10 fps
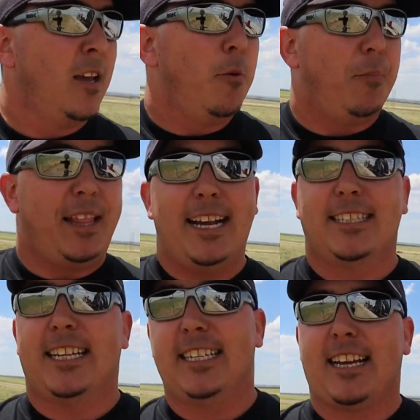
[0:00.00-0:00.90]
But
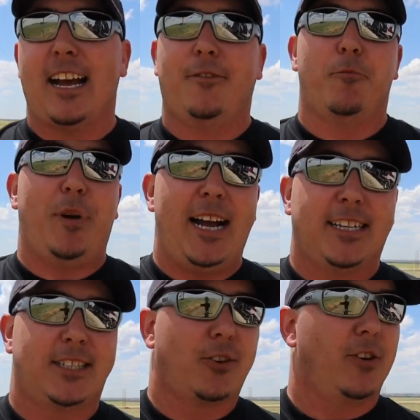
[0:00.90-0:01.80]
that's kind of a
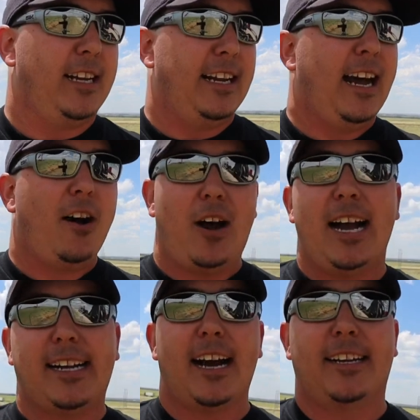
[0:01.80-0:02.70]
backstory on how
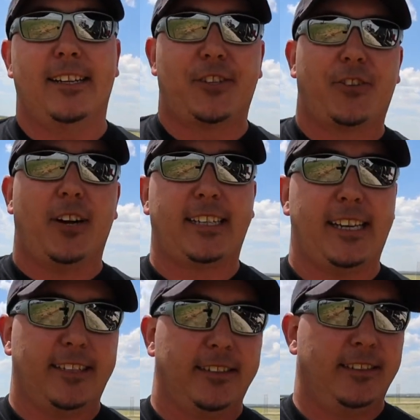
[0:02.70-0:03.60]
I got into
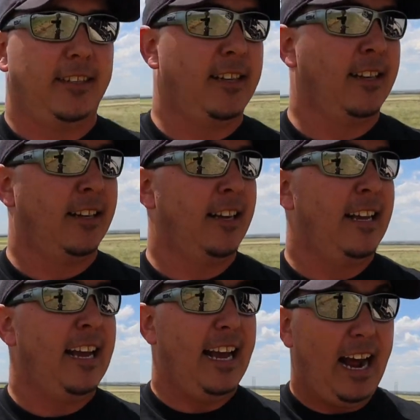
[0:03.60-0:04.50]
trucking
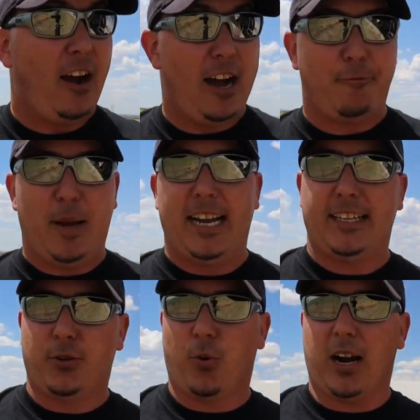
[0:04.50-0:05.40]
and how I've made
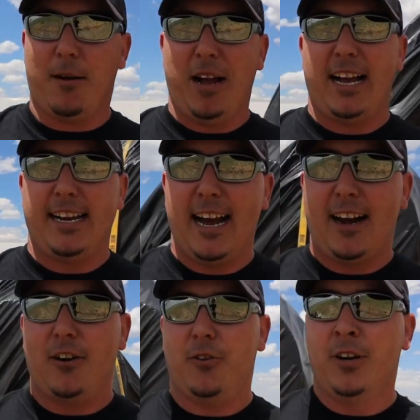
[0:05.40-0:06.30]
it to where I'm at
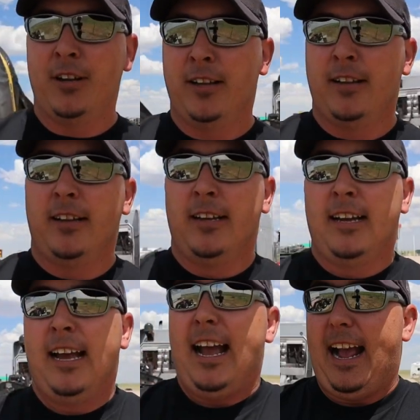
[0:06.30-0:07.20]
now.
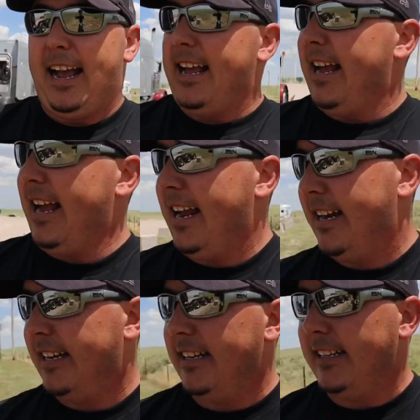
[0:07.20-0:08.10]

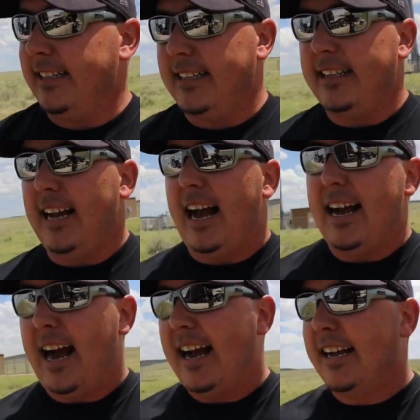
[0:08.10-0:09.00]
And
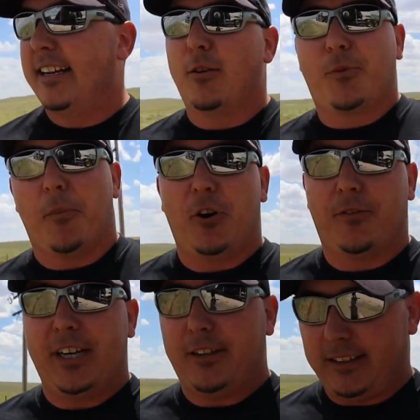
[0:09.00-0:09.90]
I ended up coming
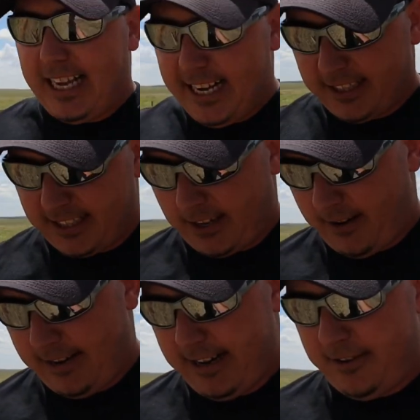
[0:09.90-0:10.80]
over here to
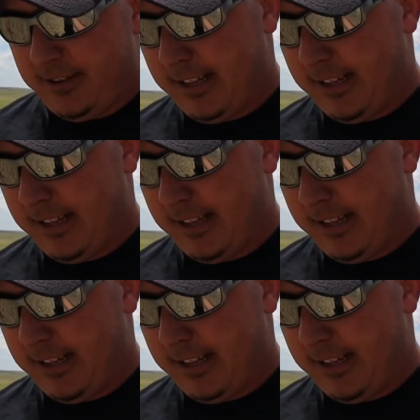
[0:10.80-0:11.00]
Landstar now,